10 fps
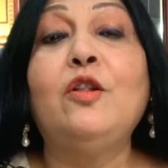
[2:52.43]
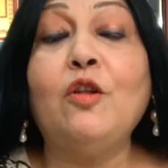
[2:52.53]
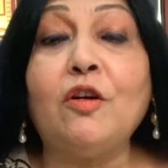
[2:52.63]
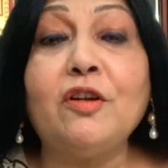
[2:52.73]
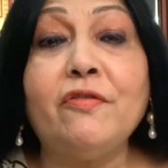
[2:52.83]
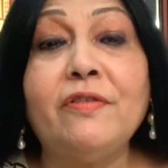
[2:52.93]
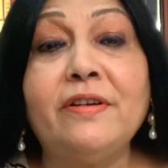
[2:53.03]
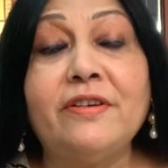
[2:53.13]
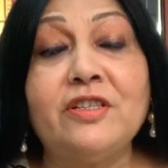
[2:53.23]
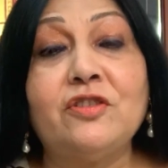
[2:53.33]
lot of
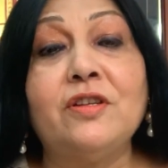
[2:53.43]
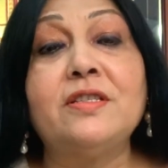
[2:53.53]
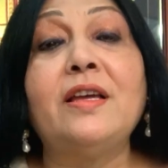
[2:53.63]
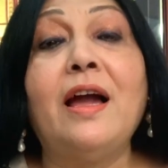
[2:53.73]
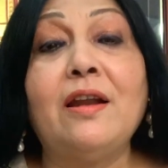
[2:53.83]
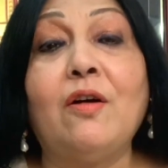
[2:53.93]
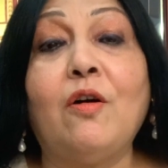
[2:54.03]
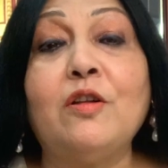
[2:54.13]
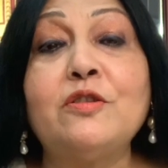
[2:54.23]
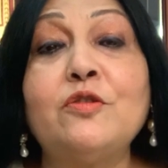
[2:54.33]
richness and
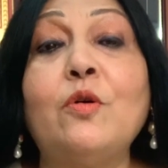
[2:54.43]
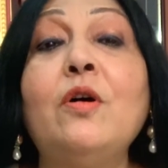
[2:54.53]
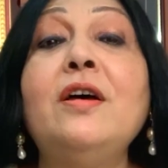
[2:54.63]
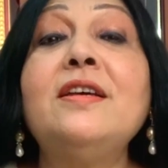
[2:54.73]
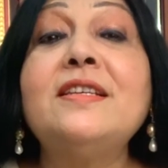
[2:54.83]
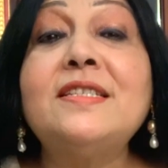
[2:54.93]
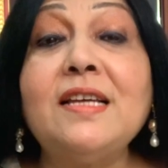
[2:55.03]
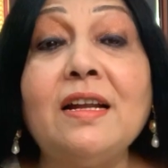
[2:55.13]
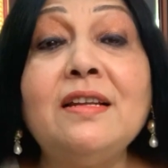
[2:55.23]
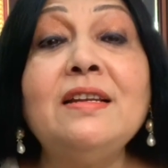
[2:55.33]
also
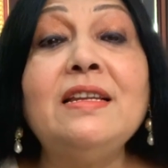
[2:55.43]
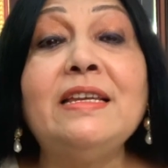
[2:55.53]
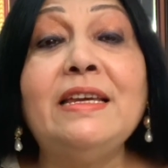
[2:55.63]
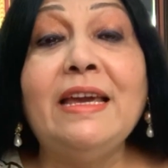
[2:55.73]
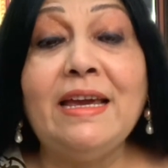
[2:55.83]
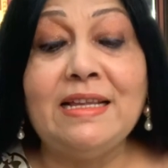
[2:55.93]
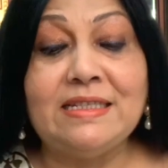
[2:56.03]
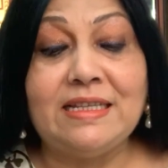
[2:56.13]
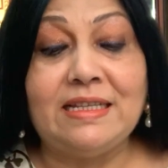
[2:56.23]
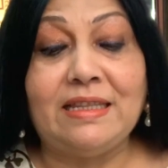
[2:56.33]
sudden
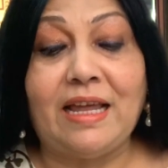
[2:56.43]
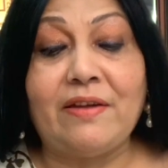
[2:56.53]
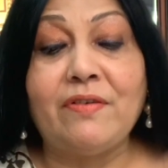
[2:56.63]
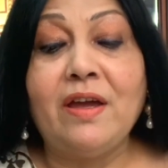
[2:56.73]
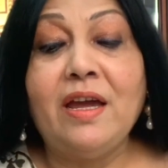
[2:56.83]
gains in life.